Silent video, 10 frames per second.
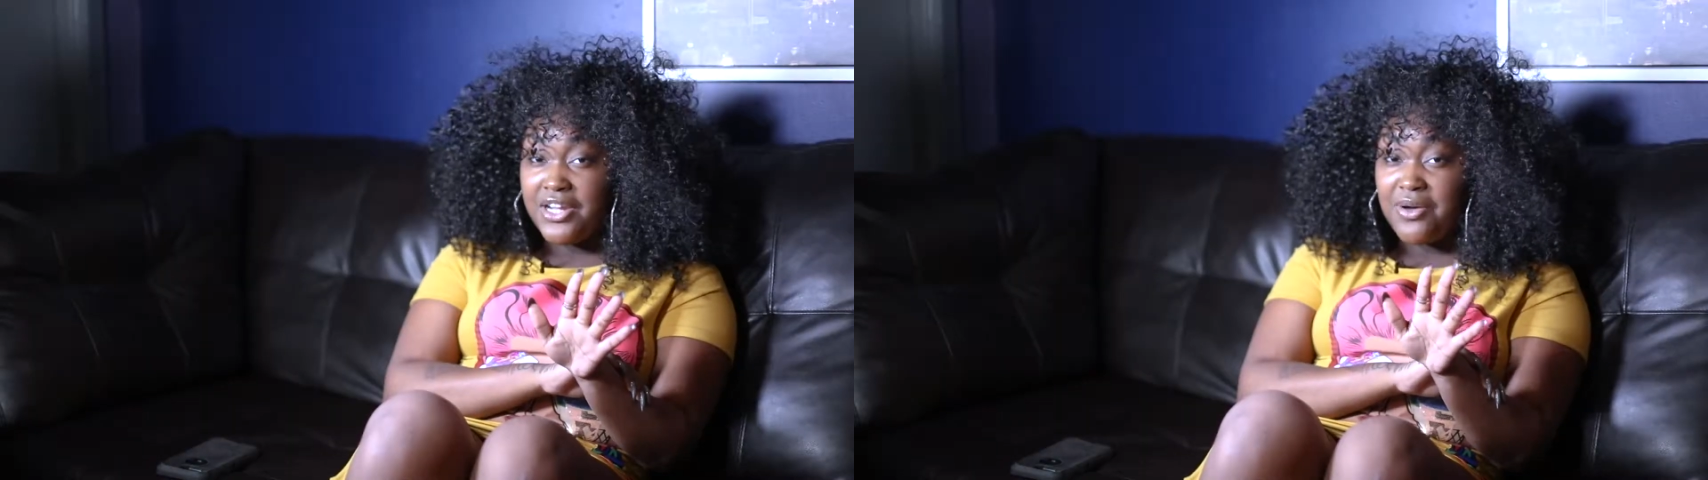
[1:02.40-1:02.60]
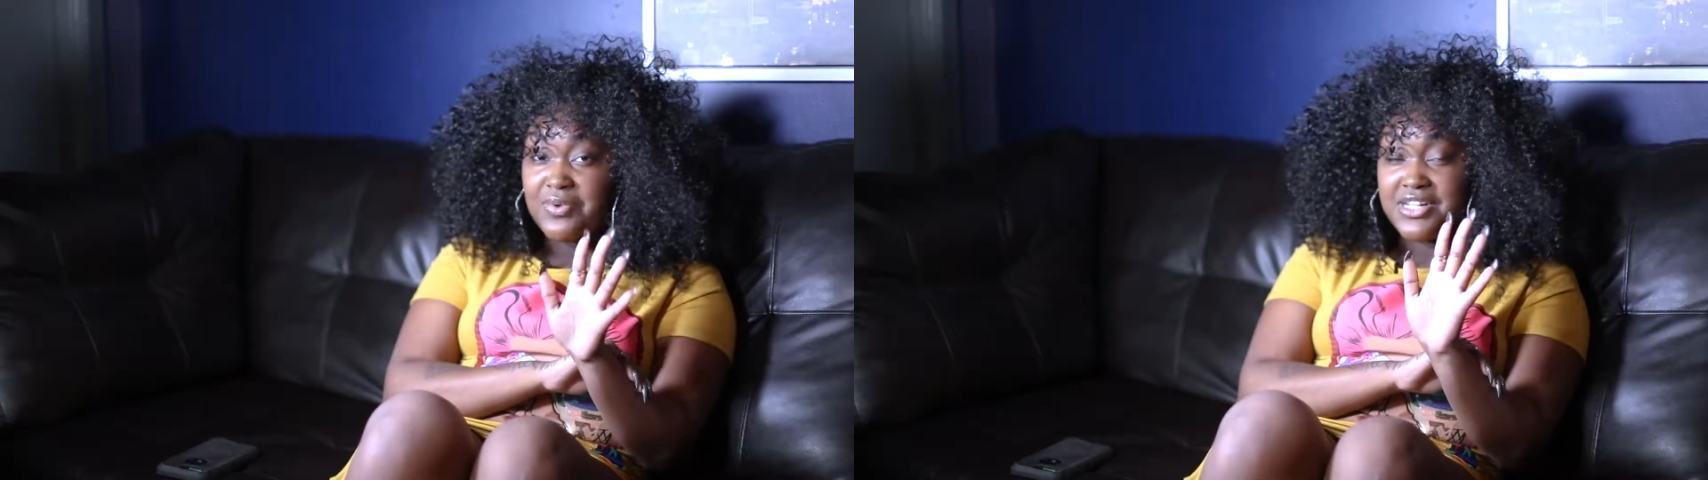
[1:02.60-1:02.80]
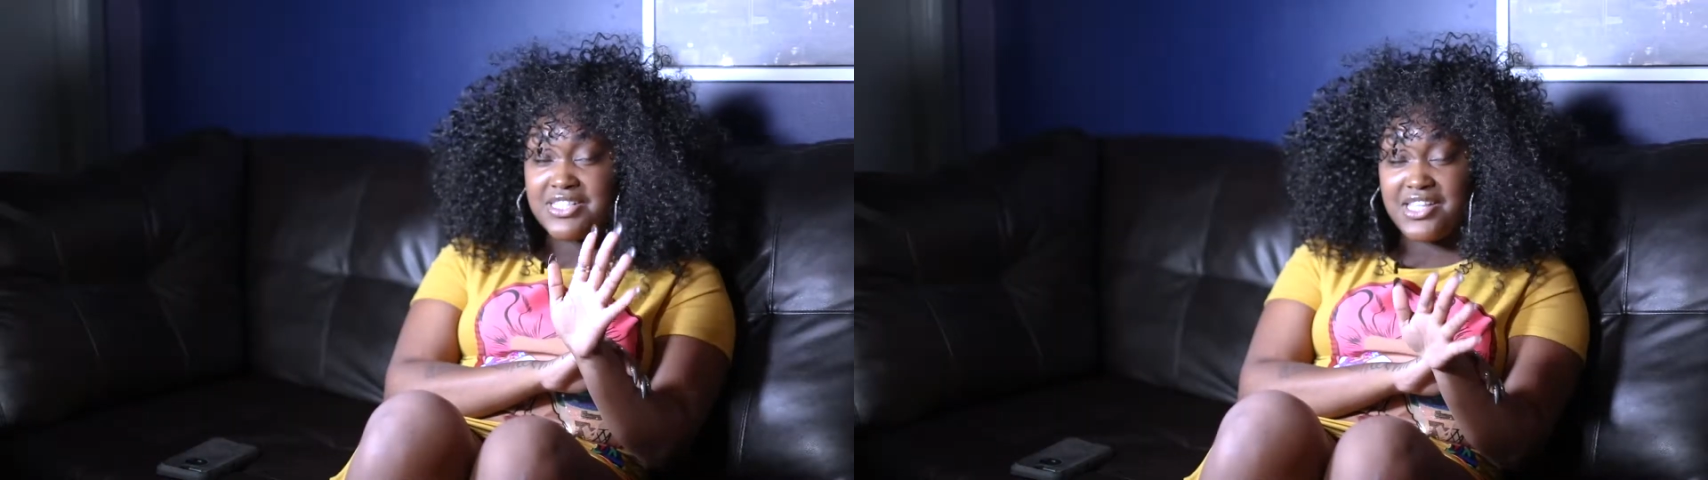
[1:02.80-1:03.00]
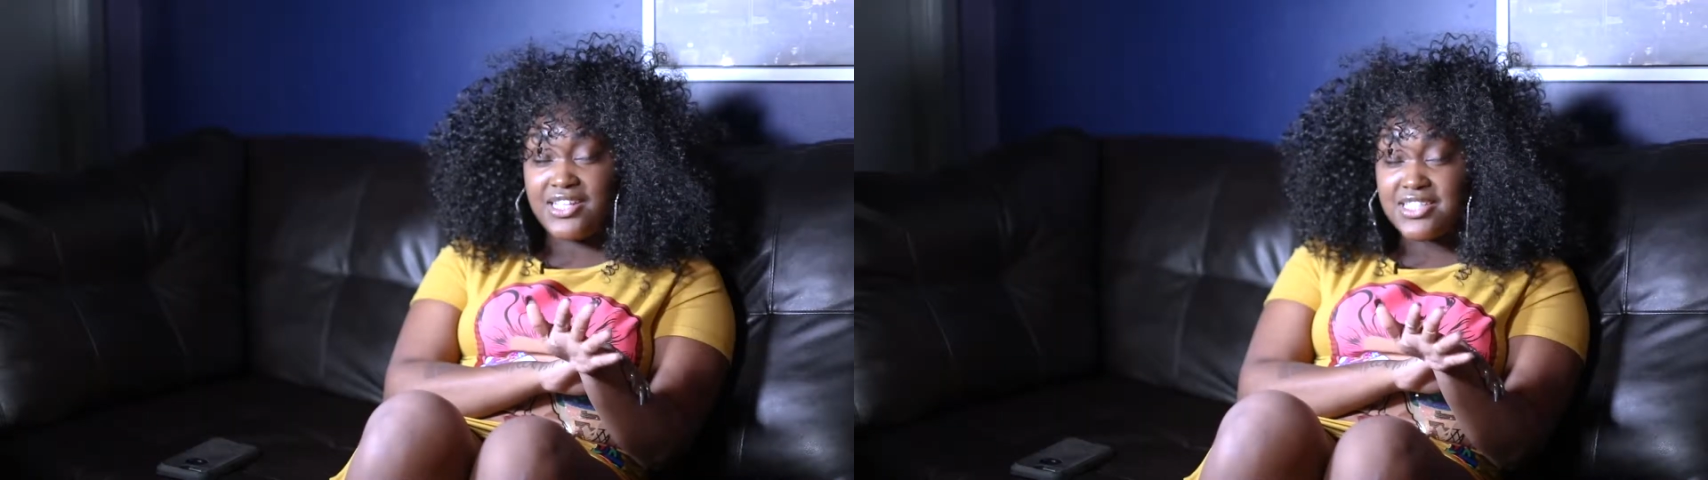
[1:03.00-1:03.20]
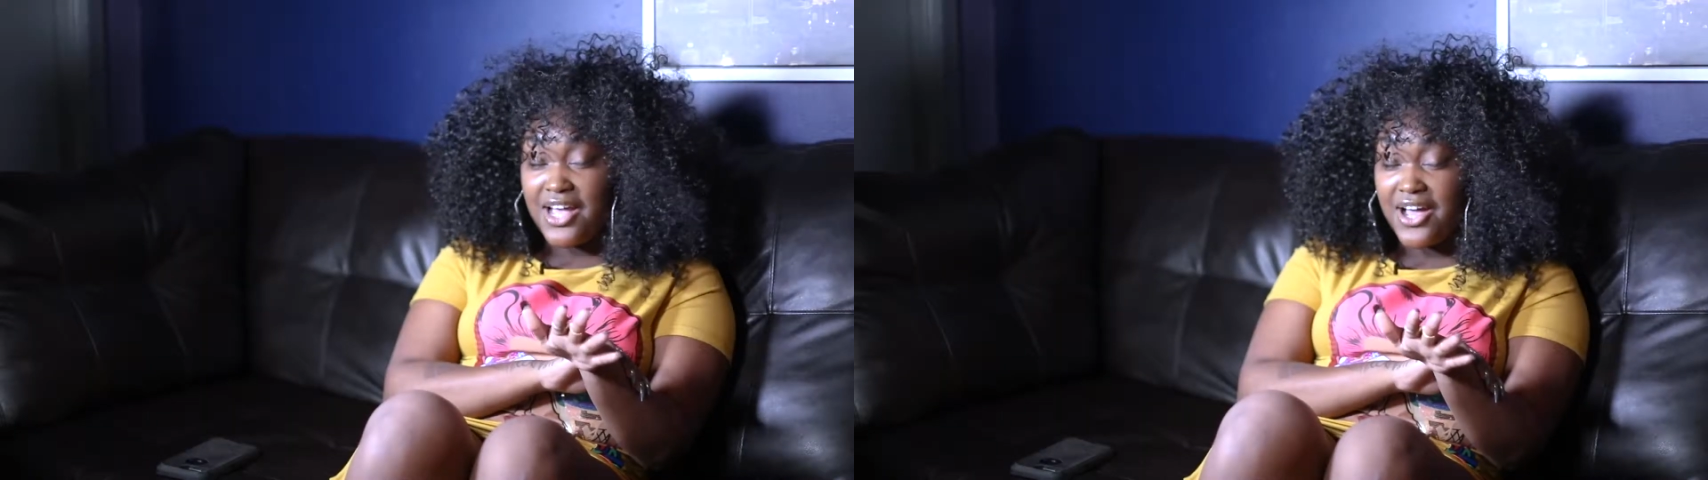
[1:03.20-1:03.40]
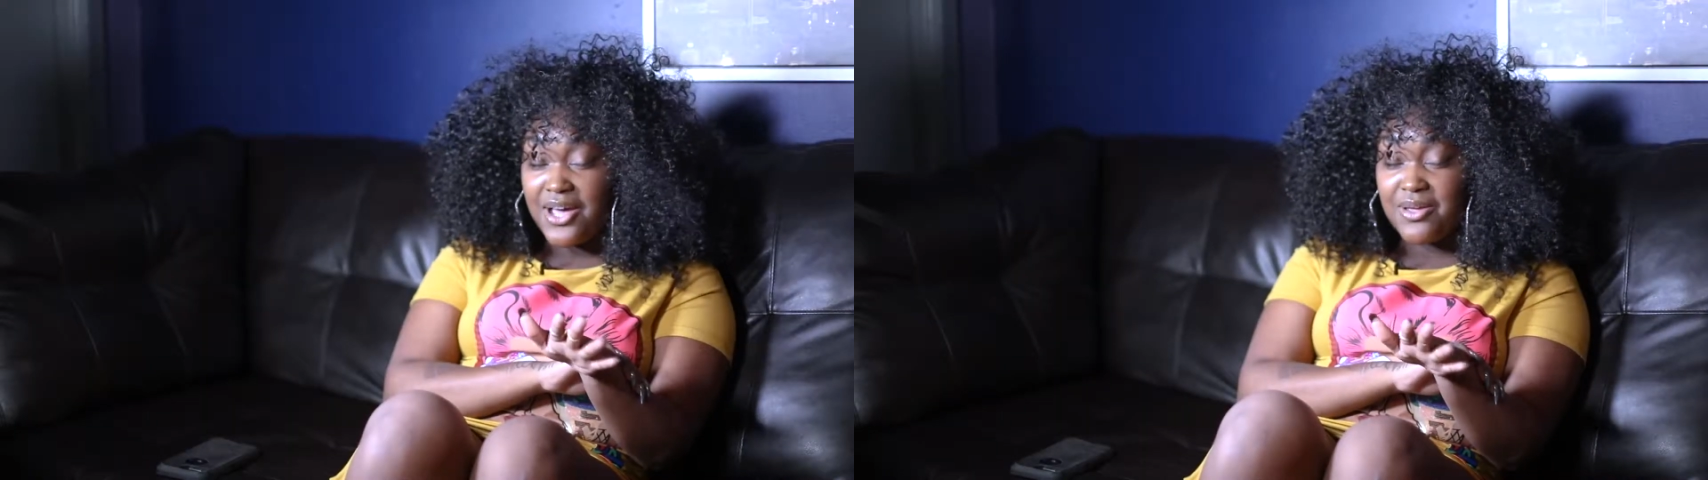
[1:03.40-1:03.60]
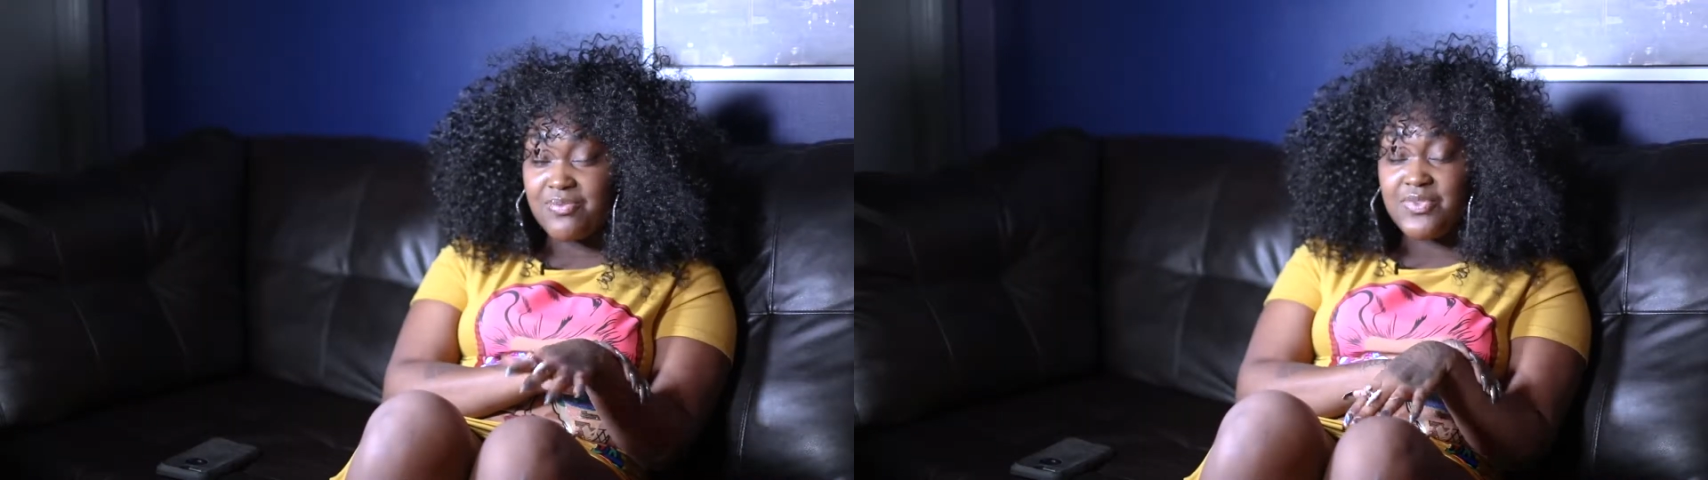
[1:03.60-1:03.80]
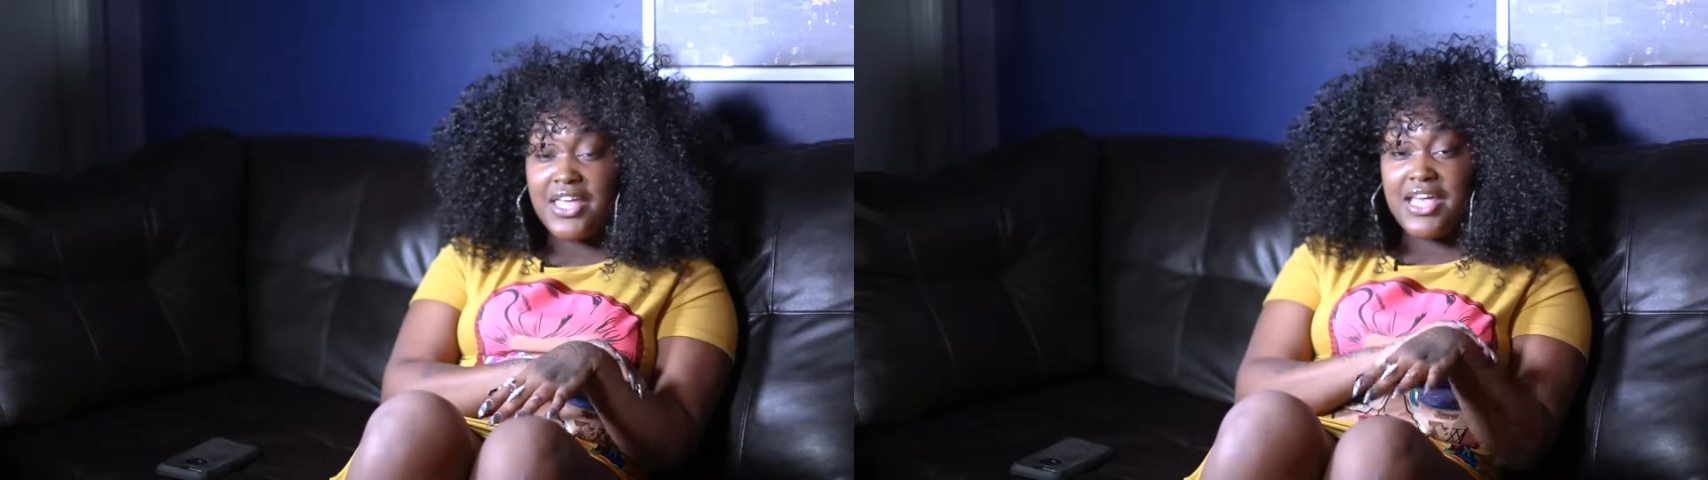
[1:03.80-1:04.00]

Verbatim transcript: in there with a set time.